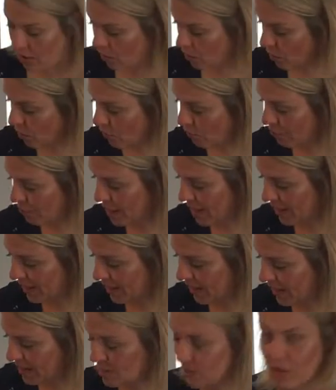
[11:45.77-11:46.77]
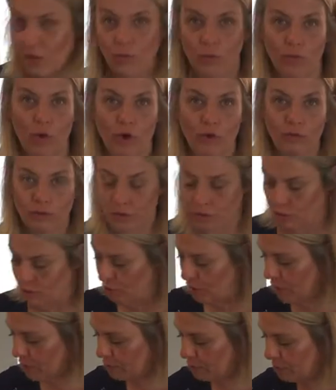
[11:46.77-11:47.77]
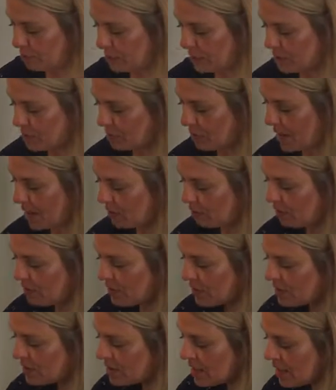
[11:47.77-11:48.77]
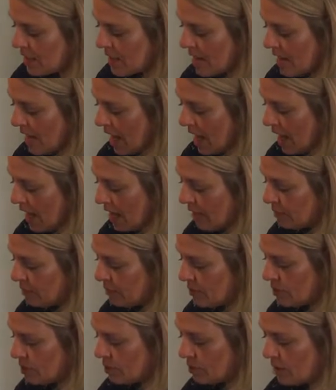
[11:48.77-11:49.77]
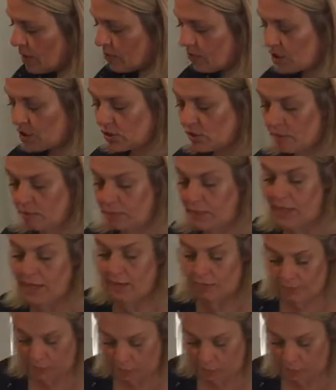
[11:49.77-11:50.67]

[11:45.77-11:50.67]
of pancakes and waffles for everybody's breakfast. So I'm just going to plate up a